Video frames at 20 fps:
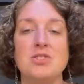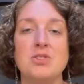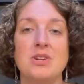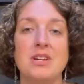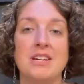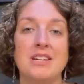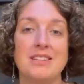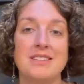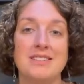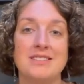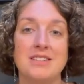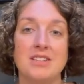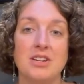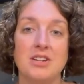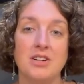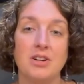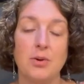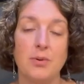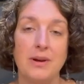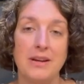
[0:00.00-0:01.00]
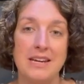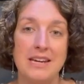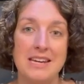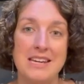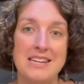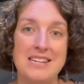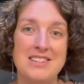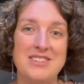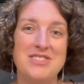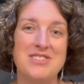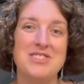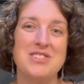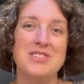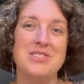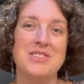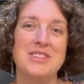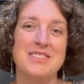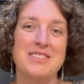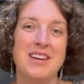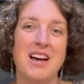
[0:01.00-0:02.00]
you can consider going
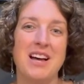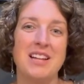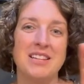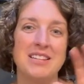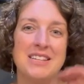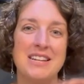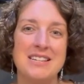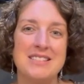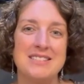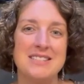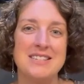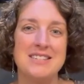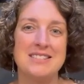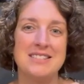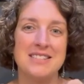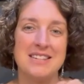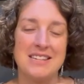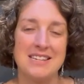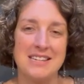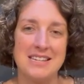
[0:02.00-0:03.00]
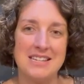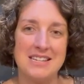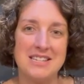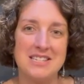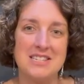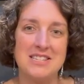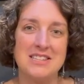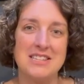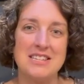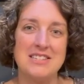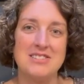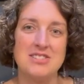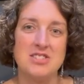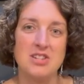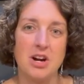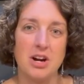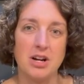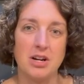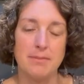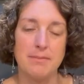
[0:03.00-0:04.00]
into this holiday season and into these
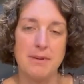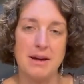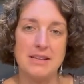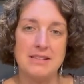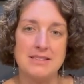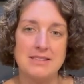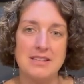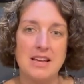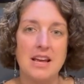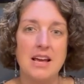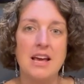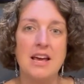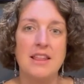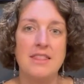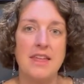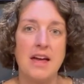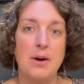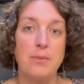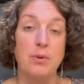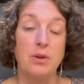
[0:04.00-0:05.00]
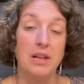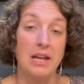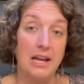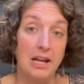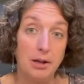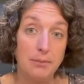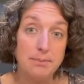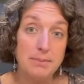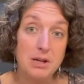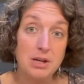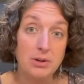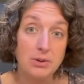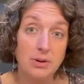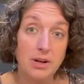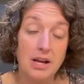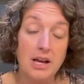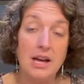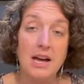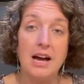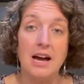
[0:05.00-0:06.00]
dark months that will help you
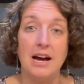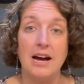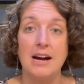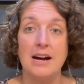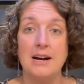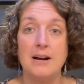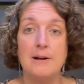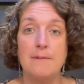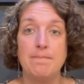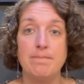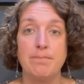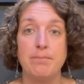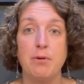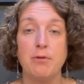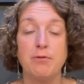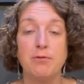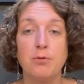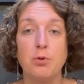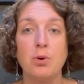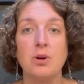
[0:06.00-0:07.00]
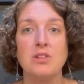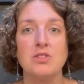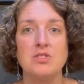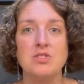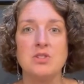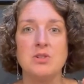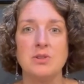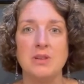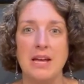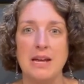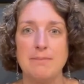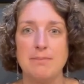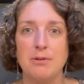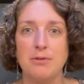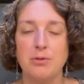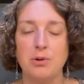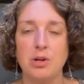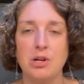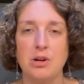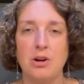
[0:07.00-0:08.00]
before it's too late,
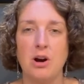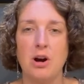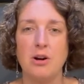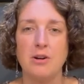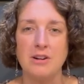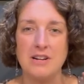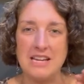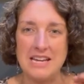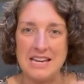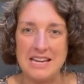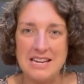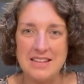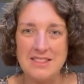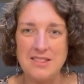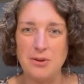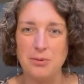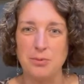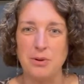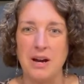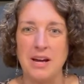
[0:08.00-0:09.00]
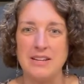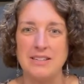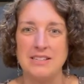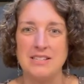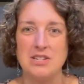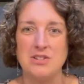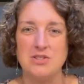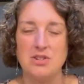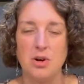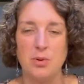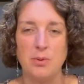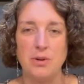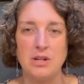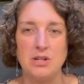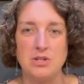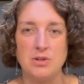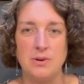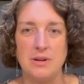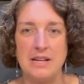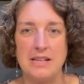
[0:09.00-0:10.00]
before you're already in the rut and you don't want to
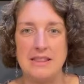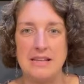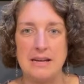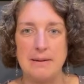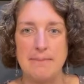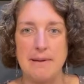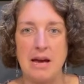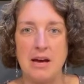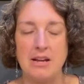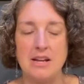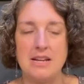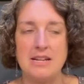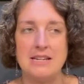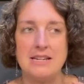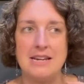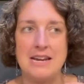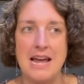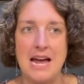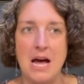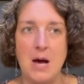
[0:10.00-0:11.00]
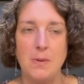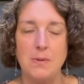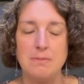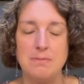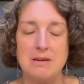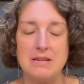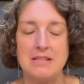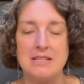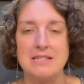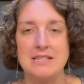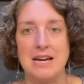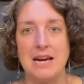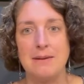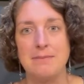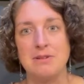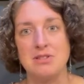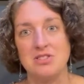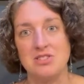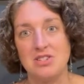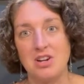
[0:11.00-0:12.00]
do anything about it. Now would be the time
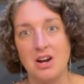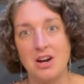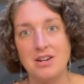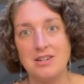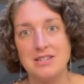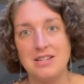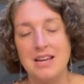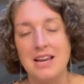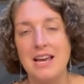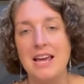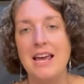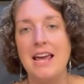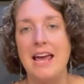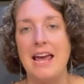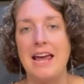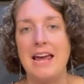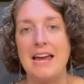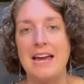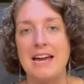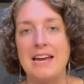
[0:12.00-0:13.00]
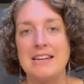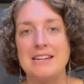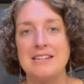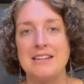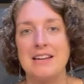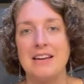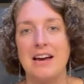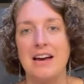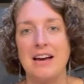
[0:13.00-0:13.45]
to start and